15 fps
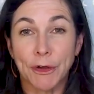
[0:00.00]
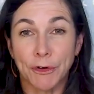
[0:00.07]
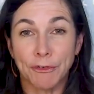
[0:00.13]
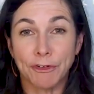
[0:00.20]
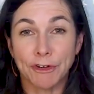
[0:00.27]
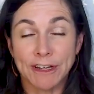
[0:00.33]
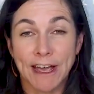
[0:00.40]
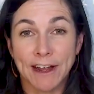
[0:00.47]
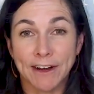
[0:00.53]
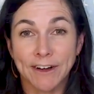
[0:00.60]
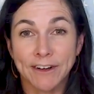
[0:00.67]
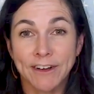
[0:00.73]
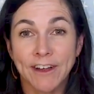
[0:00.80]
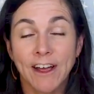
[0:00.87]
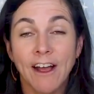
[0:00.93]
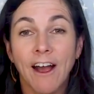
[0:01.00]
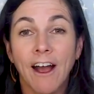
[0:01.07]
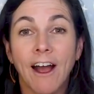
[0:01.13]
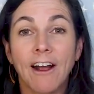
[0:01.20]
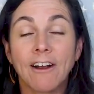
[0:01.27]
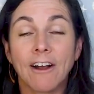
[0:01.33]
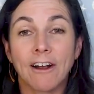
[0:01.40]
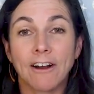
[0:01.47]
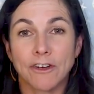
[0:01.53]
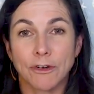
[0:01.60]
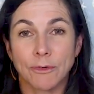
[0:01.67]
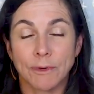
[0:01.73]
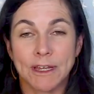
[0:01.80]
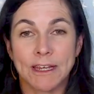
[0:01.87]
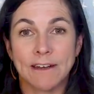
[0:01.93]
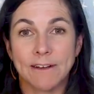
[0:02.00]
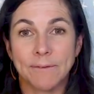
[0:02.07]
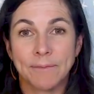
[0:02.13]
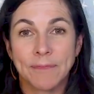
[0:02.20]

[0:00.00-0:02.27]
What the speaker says: overtired, are hard to read.